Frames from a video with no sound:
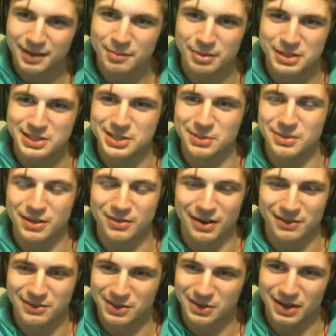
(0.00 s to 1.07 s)
Please do me a
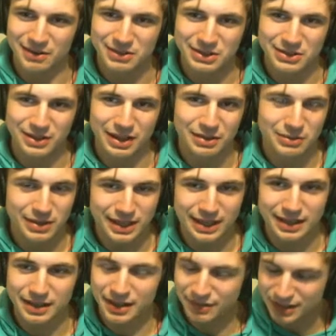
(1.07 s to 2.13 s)
favor. Don't ever do that. You need
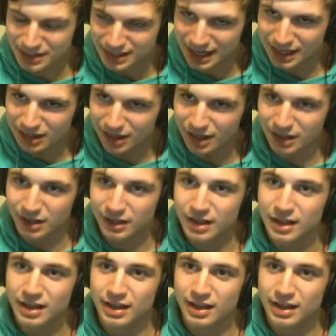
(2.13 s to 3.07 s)
to, if this guy had gotten